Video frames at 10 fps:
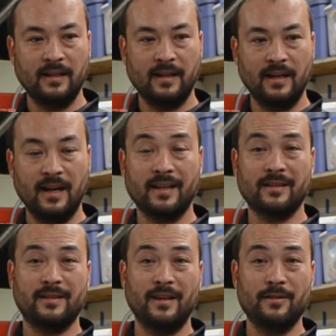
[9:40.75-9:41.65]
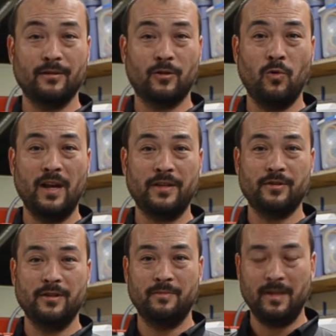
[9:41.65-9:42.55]
I guess the other question
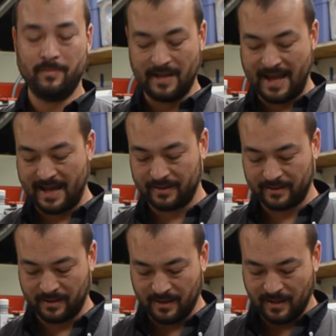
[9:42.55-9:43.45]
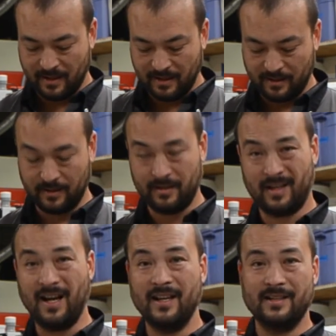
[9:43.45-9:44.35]
that people ask, does the
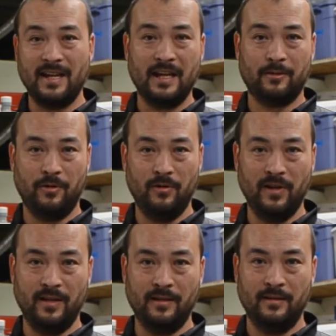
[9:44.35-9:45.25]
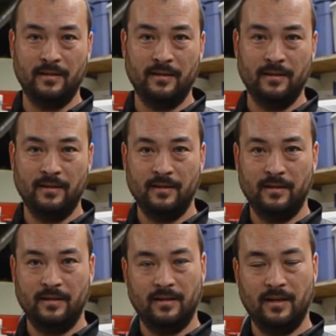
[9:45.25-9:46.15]
contact point,
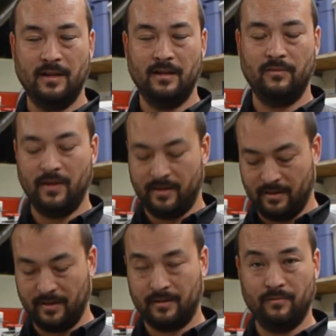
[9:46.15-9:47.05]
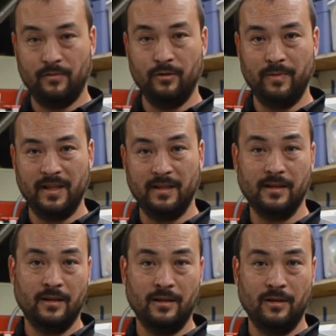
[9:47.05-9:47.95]
whether it's ruby
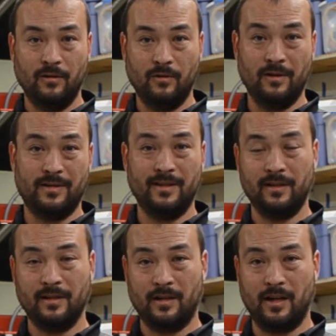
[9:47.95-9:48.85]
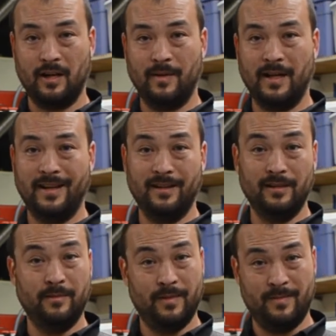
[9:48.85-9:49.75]
or silicon carbide,
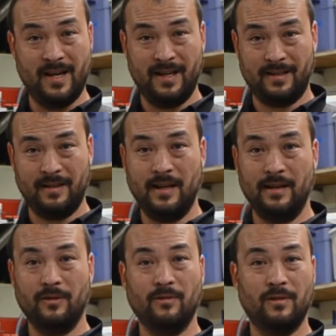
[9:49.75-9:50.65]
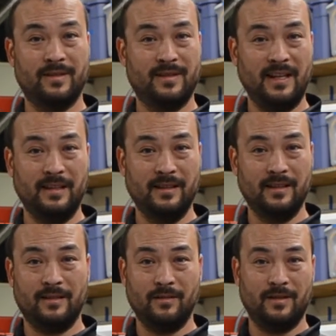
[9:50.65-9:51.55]
aluminum oxide, or
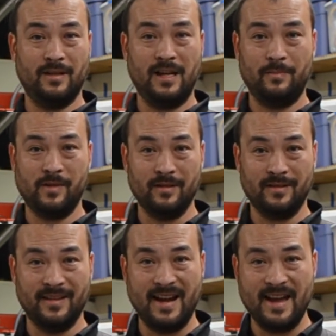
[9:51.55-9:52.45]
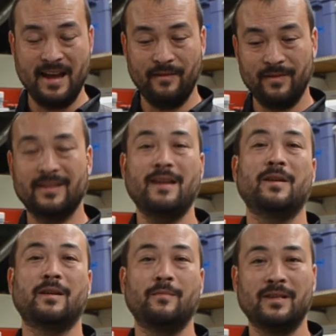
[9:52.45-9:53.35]
stainless, those are the options that I have, does that
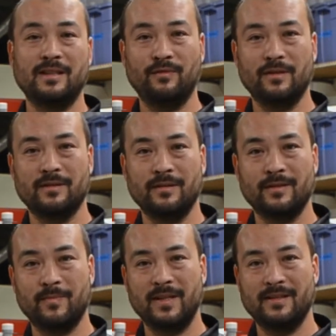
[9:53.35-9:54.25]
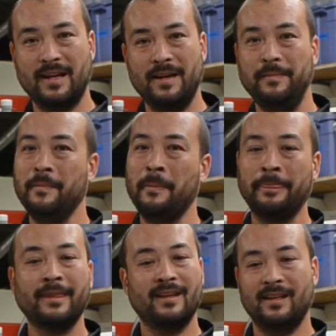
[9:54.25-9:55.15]
make a big difference in the spin time?
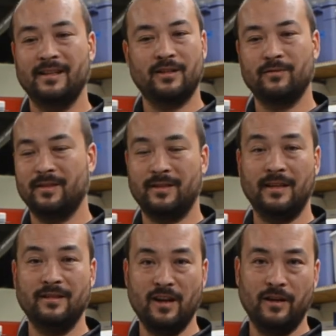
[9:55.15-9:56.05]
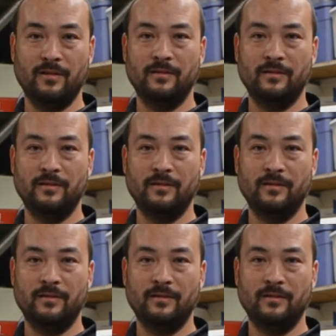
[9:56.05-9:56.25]
And I generally say no.